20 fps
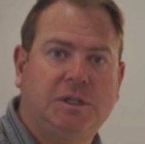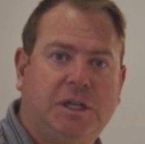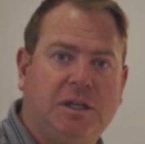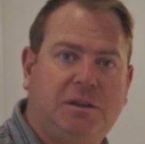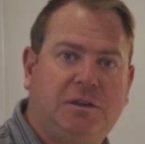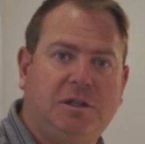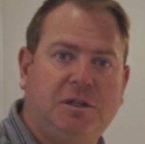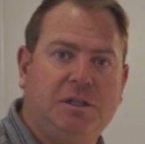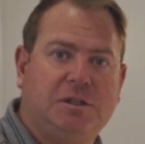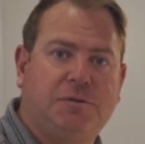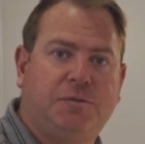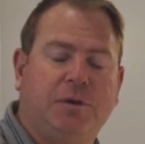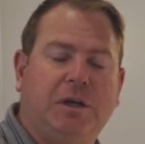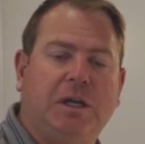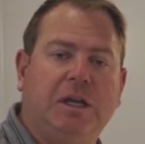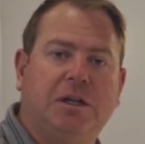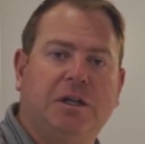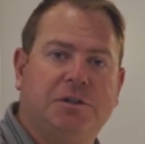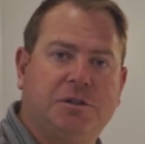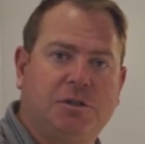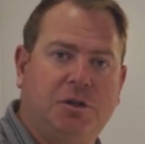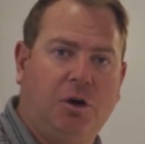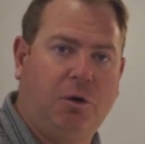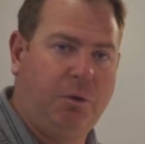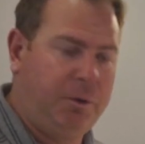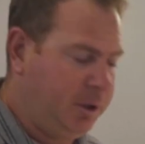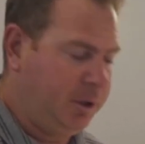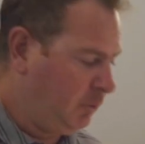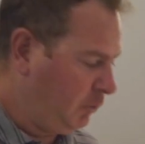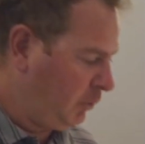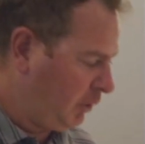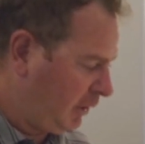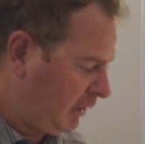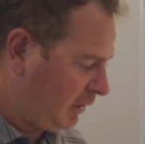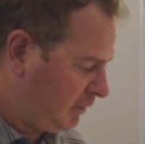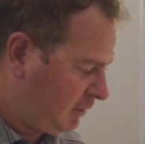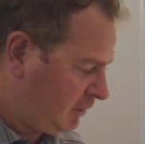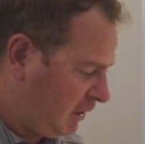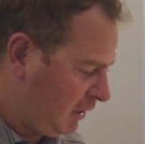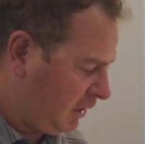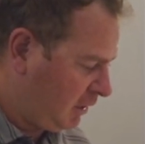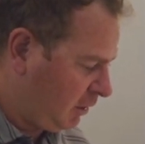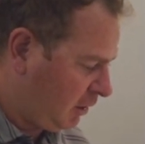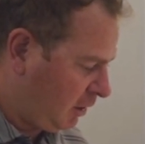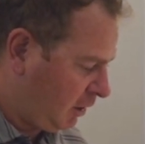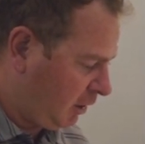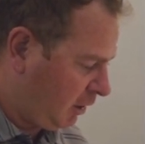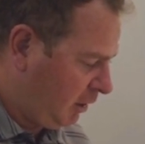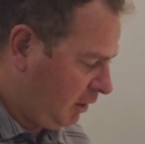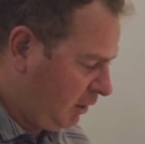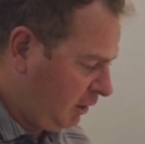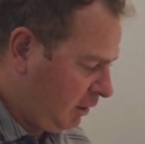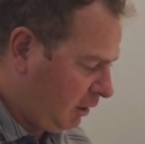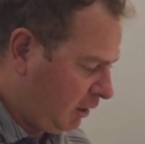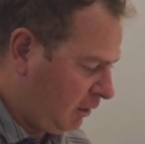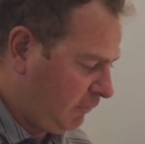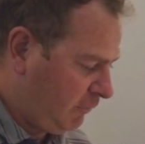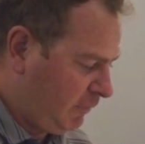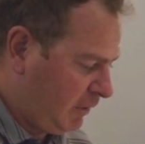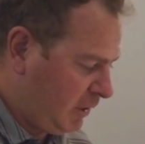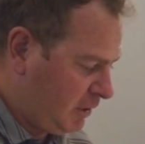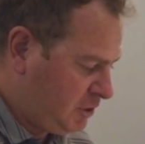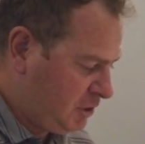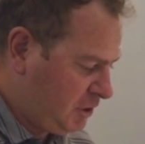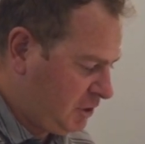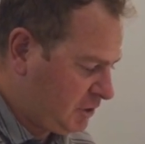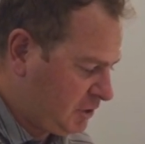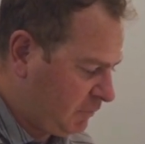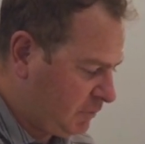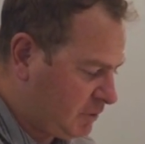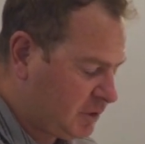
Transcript: get these fajitas going, we're gonna take our veggies. I've